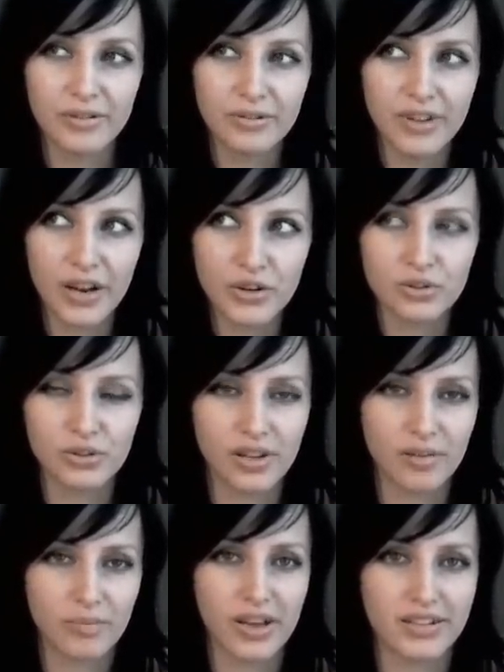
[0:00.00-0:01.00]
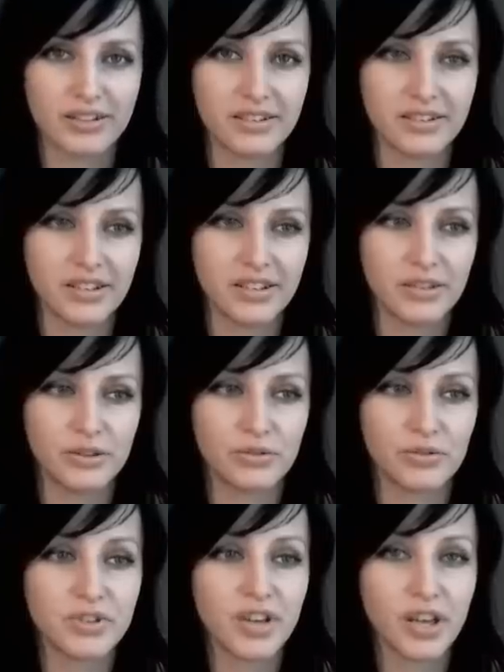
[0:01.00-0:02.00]
rational capacity to
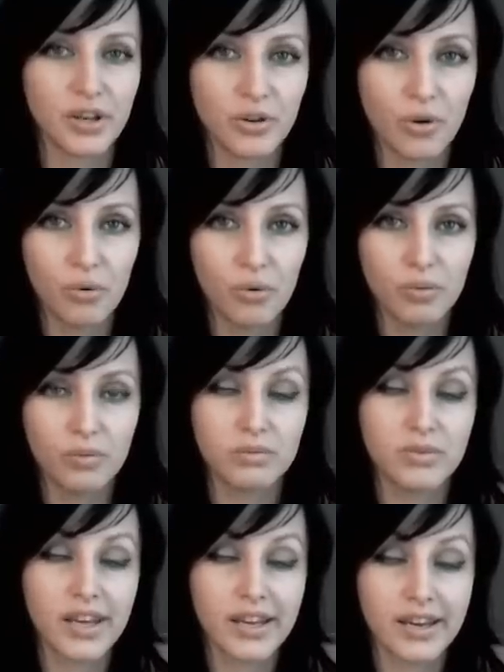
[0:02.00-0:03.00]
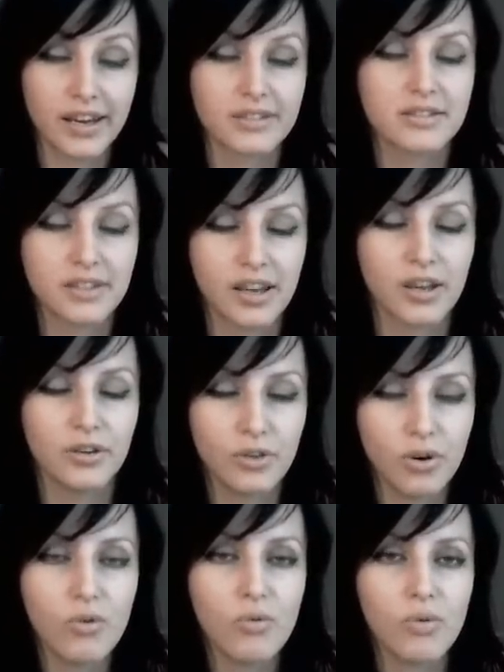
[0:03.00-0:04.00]
say no, they can say
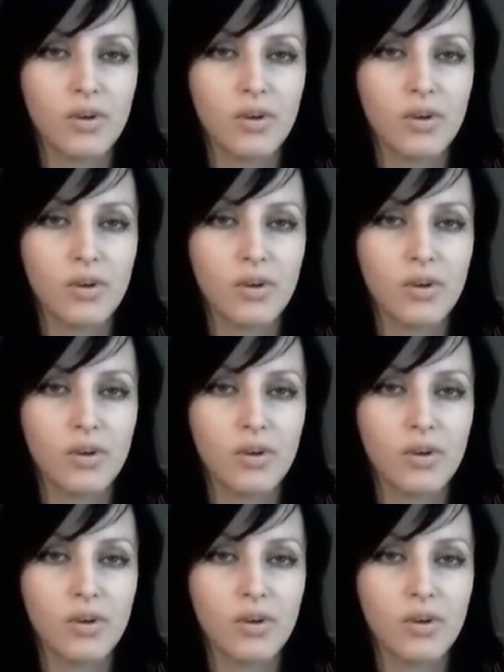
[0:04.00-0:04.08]
no.